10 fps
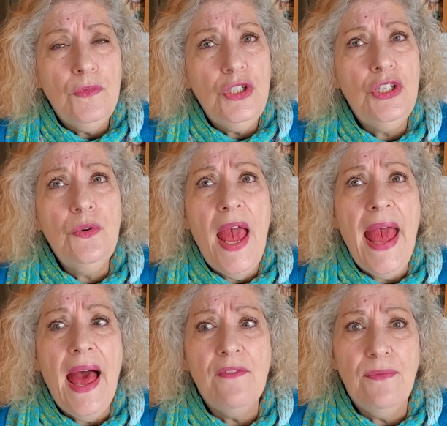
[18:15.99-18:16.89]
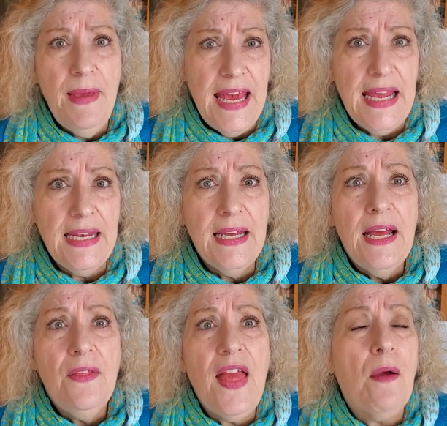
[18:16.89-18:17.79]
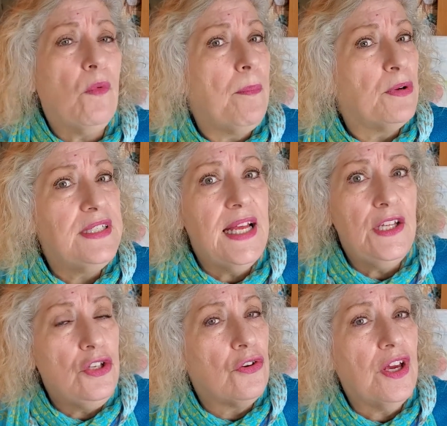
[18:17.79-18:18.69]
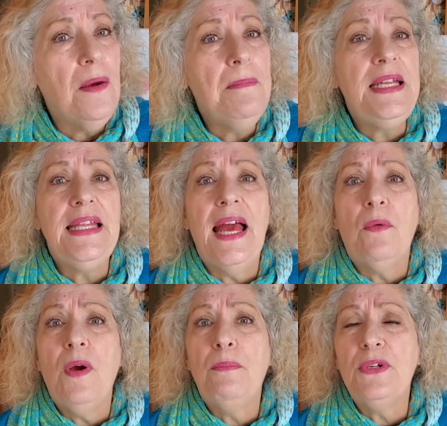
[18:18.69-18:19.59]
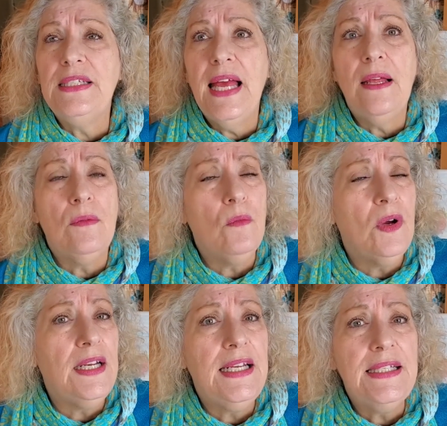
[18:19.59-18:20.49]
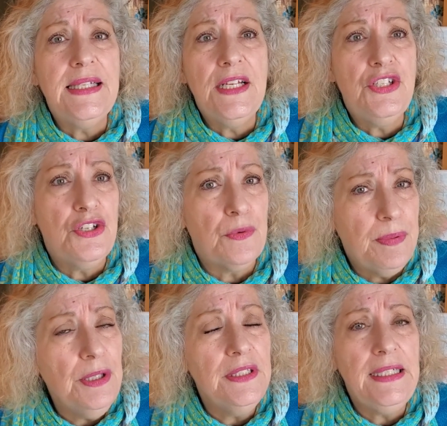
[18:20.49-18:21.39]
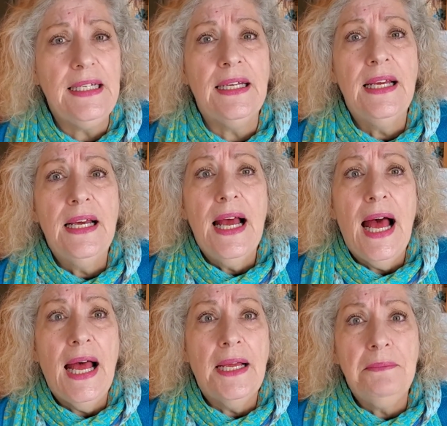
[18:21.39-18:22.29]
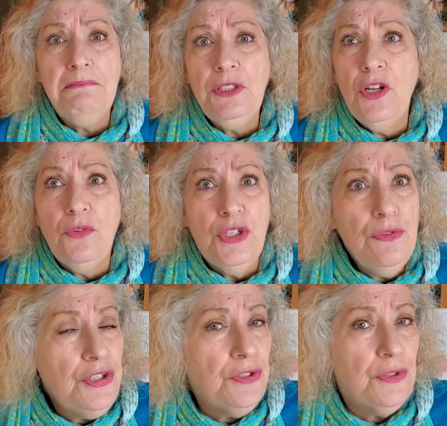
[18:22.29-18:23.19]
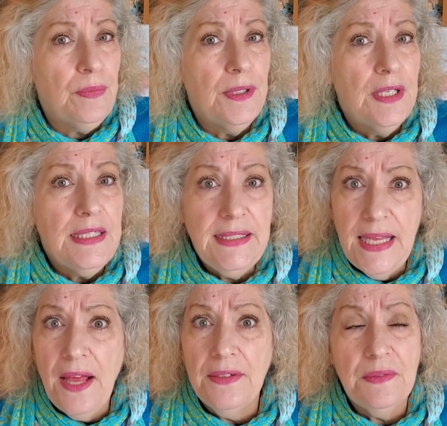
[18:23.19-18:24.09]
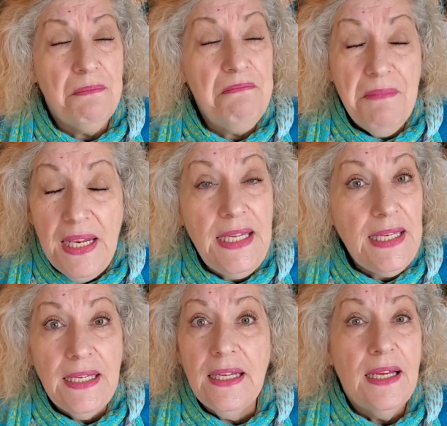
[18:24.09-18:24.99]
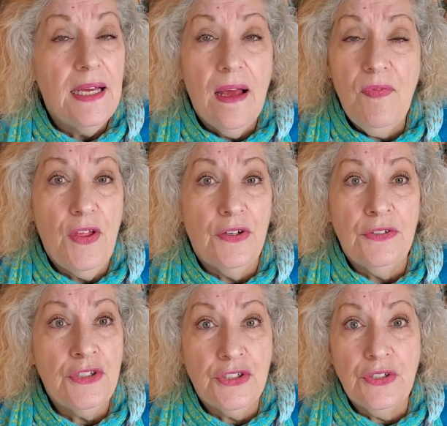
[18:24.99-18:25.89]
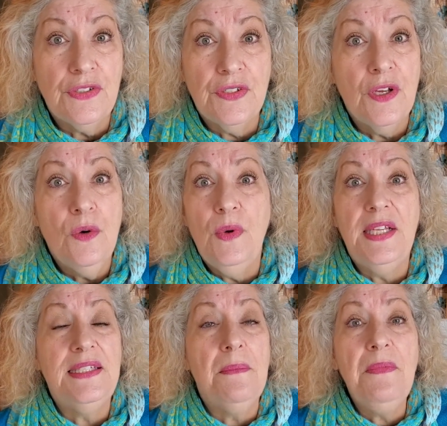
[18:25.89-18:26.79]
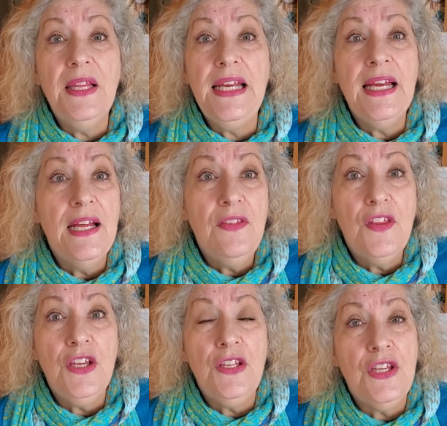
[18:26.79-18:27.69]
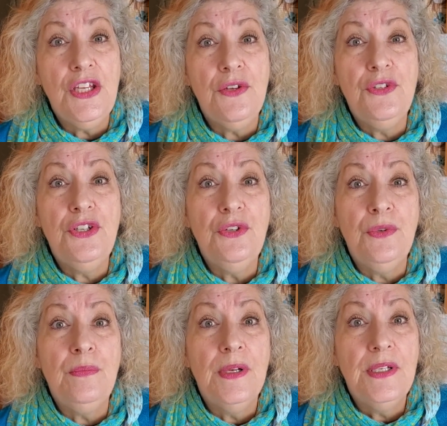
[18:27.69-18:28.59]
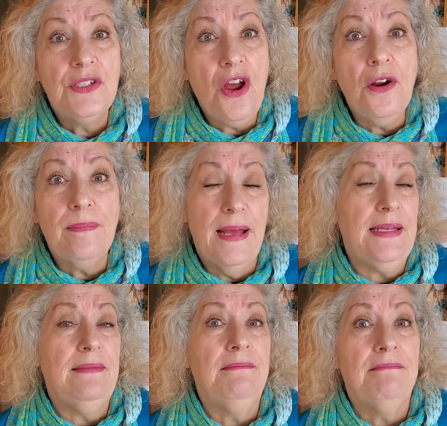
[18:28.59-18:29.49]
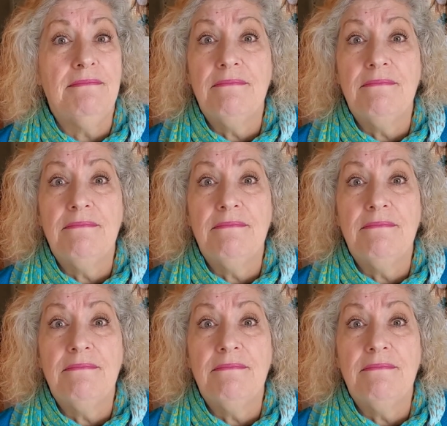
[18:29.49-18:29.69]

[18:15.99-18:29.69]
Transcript: you have made that represent your company, that represent what it is that you're building. You know, YouTube sells many of their shirts with simply the YouTube start button.